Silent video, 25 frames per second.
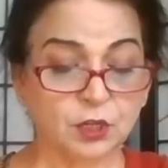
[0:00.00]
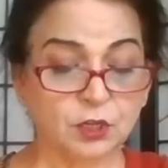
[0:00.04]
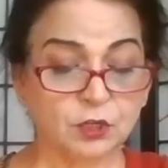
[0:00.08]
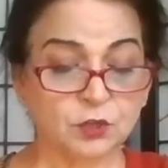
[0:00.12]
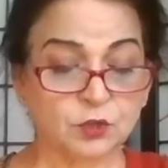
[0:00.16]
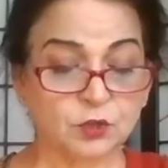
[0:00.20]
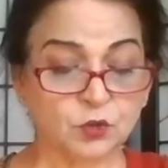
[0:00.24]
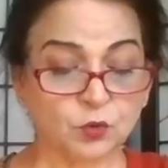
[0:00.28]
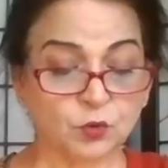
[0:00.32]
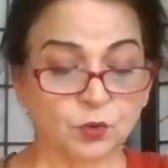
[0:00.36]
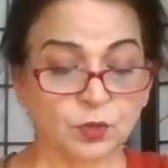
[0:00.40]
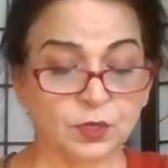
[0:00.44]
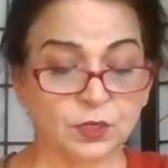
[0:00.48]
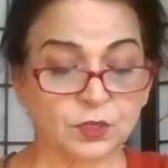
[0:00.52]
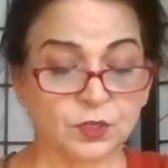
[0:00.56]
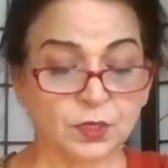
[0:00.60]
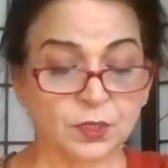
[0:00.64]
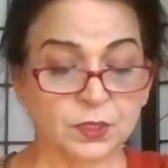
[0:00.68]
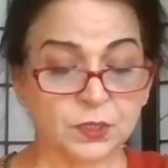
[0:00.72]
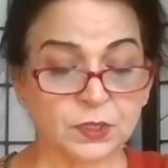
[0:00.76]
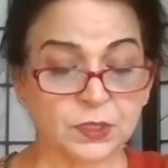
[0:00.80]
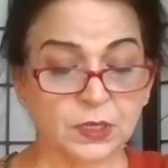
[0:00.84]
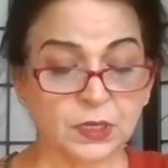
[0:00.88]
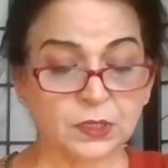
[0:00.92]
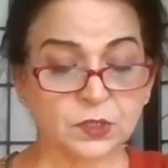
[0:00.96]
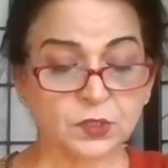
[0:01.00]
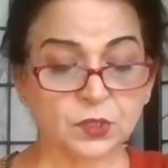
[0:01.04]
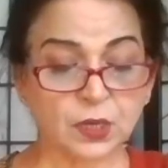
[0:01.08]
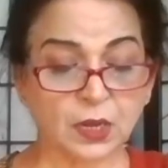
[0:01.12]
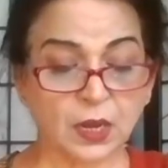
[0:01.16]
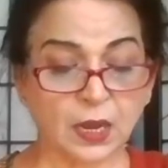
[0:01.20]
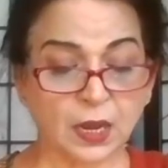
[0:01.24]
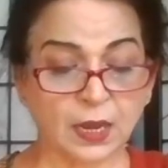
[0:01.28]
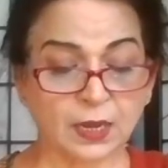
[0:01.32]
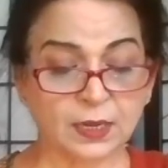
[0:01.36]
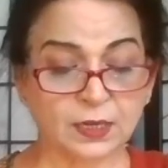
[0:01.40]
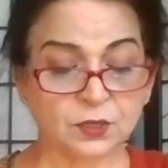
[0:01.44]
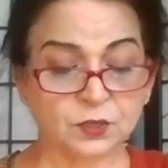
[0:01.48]
So his six
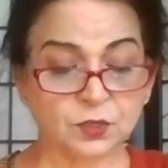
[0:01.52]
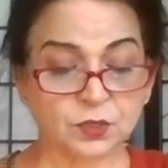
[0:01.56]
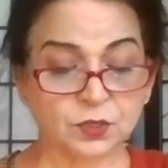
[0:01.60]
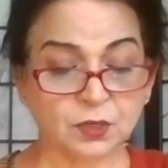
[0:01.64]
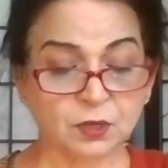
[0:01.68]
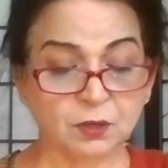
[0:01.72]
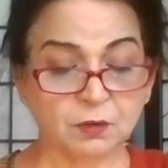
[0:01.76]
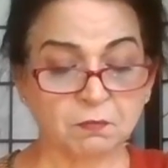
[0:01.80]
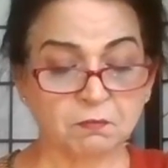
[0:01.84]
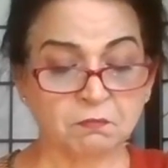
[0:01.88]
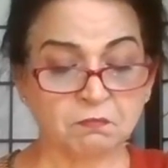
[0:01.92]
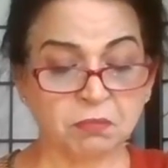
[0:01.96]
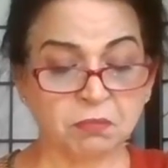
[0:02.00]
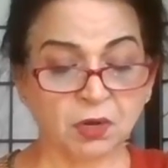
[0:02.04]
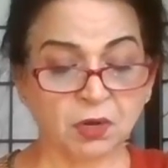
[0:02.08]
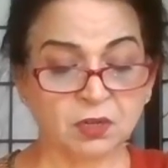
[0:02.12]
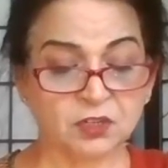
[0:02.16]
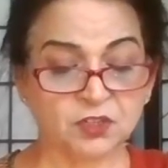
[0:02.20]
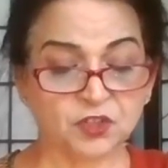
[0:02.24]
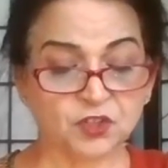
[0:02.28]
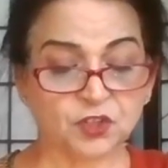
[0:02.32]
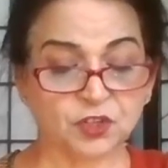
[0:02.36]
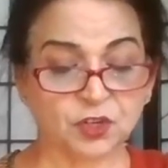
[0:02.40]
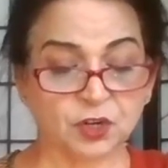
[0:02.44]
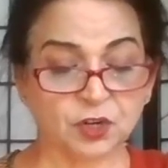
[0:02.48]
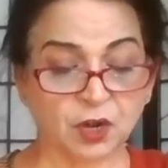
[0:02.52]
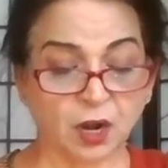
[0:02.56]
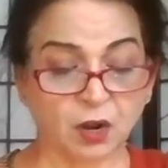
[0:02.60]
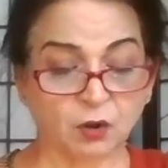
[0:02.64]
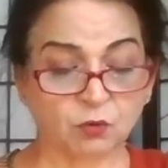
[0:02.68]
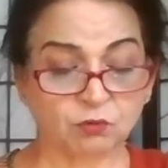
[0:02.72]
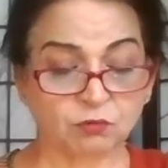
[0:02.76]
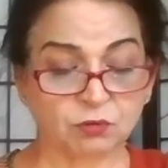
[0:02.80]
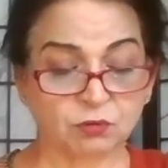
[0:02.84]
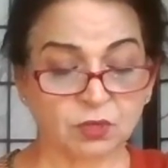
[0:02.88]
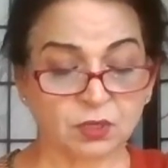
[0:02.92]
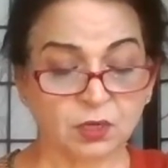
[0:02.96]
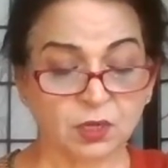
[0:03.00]
eyes bulged
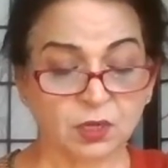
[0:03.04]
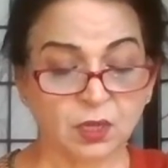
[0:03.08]
round.